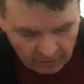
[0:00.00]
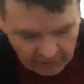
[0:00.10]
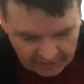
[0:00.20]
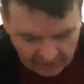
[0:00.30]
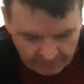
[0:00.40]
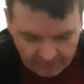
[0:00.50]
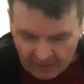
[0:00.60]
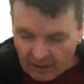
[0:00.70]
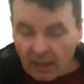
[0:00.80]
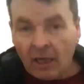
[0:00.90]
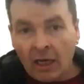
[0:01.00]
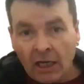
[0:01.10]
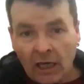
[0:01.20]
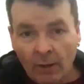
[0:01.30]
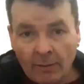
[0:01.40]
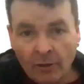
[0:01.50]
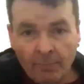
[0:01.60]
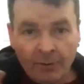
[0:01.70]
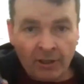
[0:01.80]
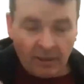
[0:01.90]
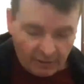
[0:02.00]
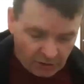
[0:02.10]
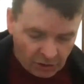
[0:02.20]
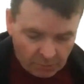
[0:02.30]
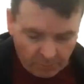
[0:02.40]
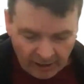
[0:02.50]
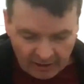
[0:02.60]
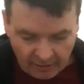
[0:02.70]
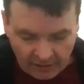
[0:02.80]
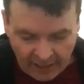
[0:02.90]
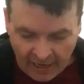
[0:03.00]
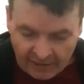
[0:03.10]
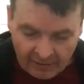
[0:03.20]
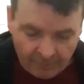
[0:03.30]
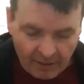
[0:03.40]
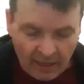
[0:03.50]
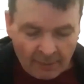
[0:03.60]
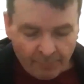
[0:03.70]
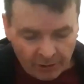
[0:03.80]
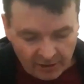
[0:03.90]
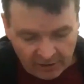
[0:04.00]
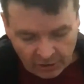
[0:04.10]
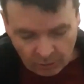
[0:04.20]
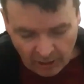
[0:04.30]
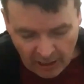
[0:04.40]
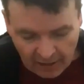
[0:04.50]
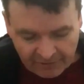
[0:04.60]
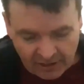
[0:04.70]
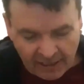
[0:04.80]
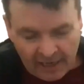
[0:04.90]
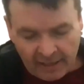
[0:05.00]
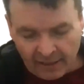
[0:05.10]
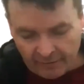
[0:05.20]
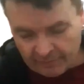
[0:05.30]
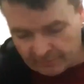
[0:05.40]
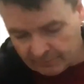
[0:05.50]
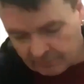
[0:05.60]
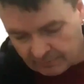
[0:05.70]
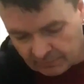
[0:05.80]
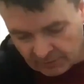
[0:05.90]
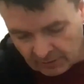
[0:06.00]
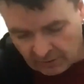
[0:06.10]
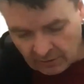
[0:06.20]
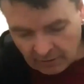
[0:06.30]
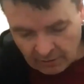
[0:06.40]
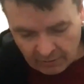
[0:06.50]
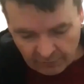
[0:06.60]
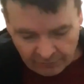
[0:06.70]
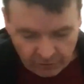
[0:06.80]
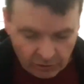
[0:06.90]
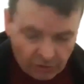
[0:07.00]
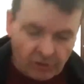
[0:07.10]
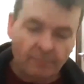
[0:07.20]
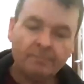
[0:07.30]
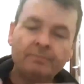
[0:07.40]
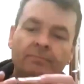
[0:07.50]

Right, now I'm not putting the spring in yet, I'm putting the two halves together first,